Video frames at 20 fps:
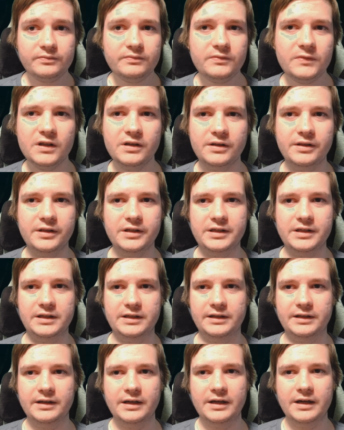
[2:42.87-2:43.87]

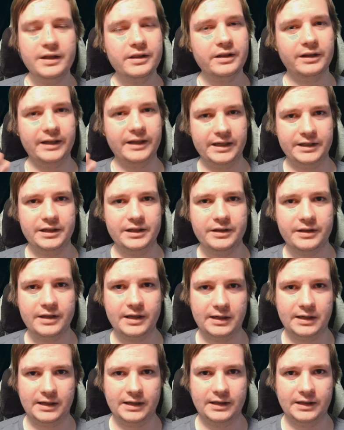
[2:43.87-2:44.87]
the lady that
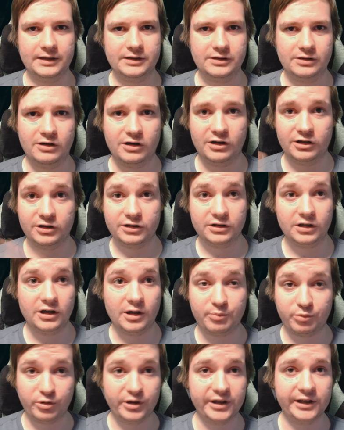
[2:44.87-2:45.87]
had a hard
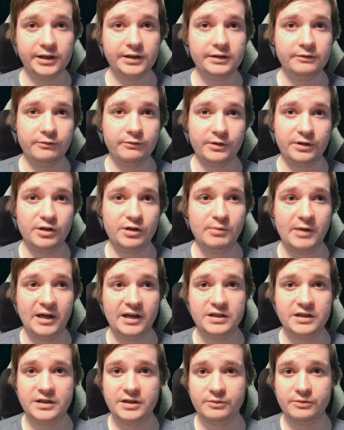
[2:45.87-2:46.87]
upbringing with
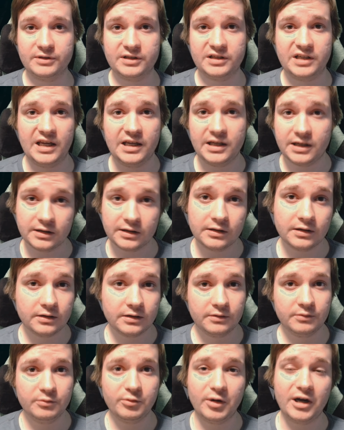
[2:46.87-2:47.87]
humanity that was taken
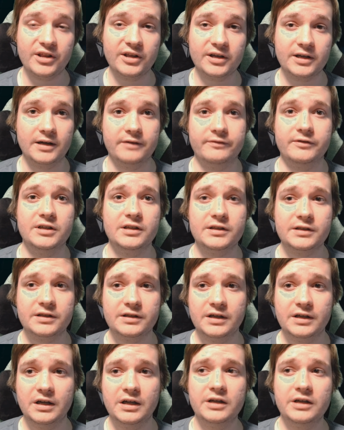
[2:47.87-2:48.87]
by the Covenant.
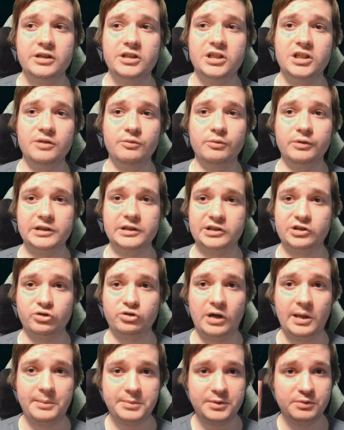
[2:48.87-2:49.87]
She was
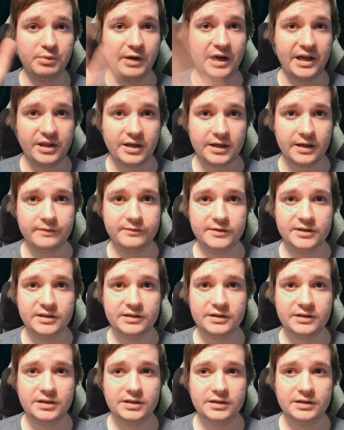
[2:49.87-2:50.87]
dropped by the
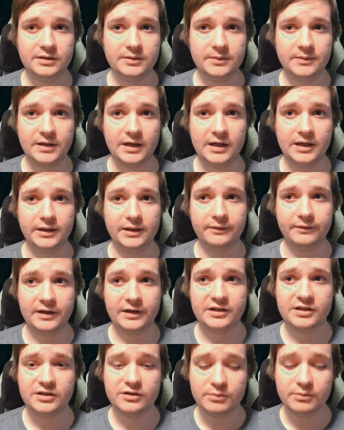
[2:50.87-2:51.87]
Covenant, kind of, I
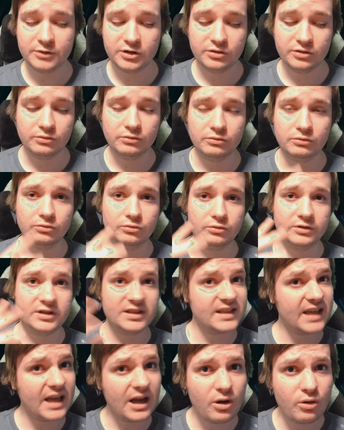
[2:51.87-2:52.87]
assume, to
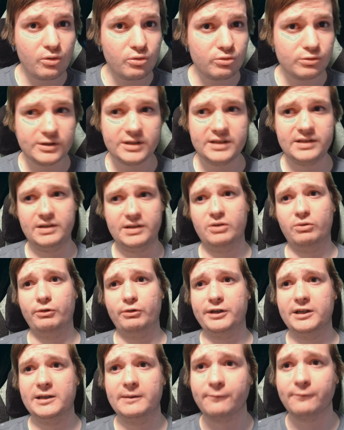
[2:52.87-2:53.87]
scout and or
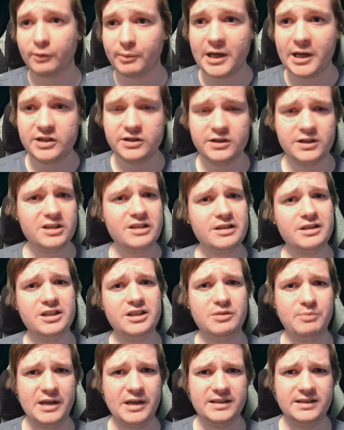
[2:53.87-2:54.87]
get information.
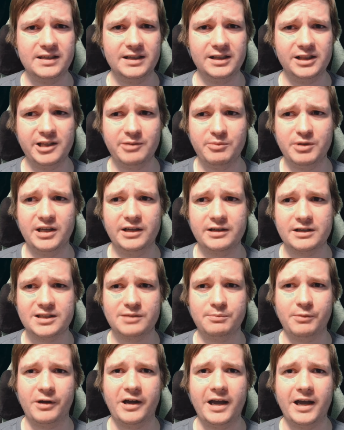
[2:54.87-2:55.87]
She's basically being a
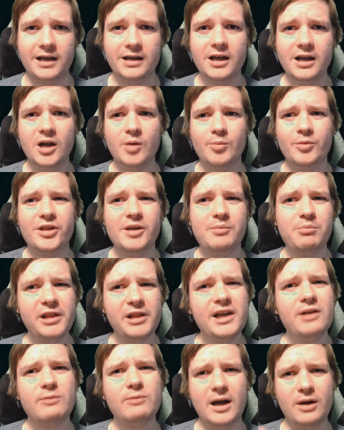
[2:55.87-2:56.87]
spy. But they
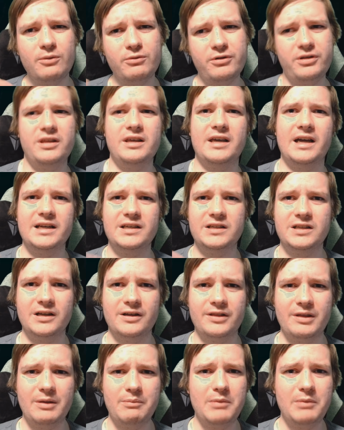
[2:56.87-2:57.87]
play around with the idea
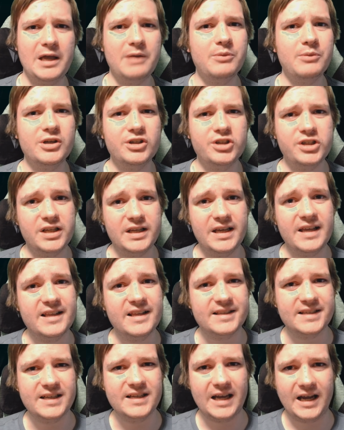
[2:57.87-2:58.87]
that maybe she
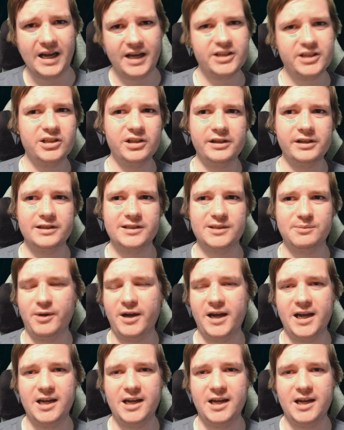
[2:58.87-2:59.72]
isn't actually a spy and